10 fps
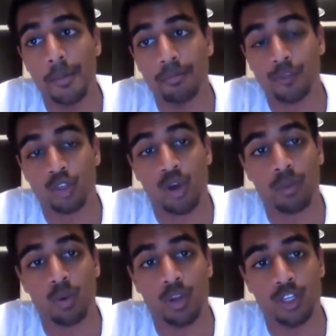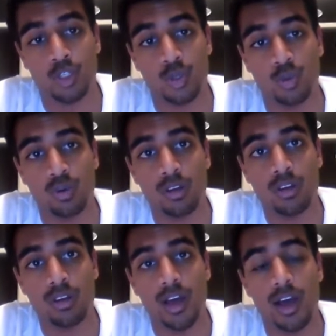So I'm going to
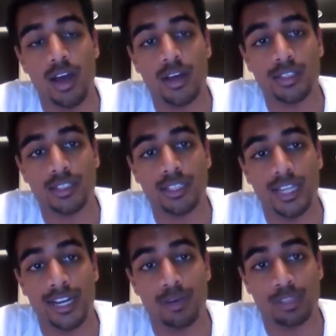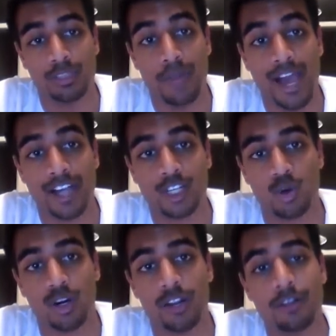uh, get in with the
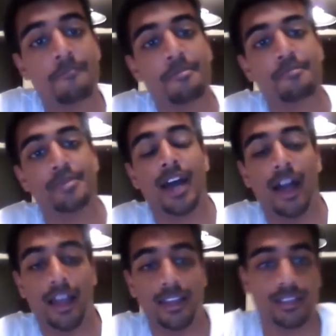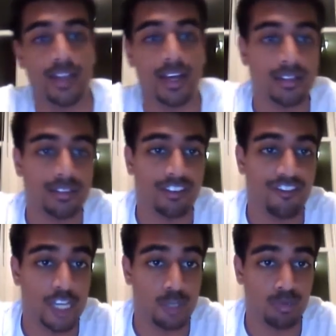backstory behind the
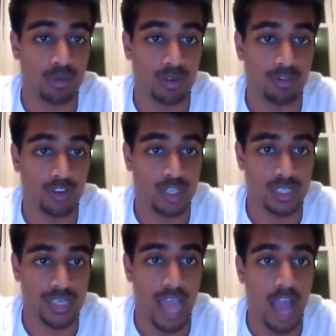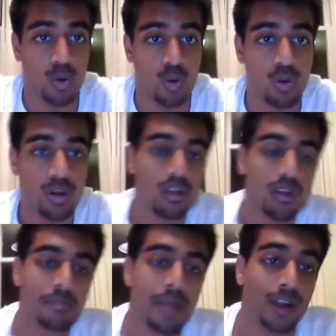Facebook versus Yahoo
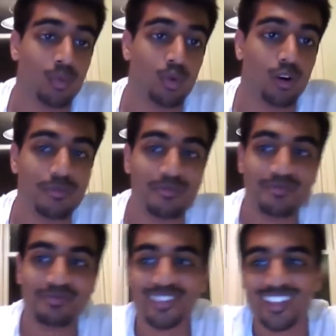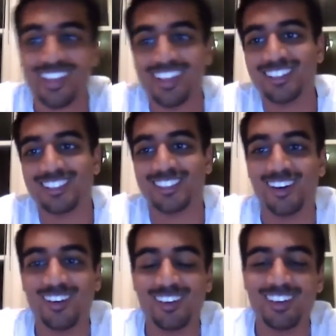patent war.
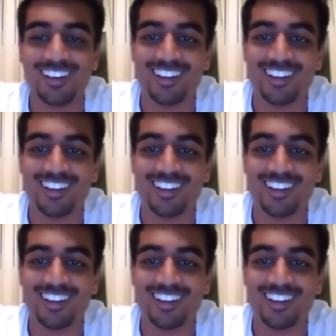So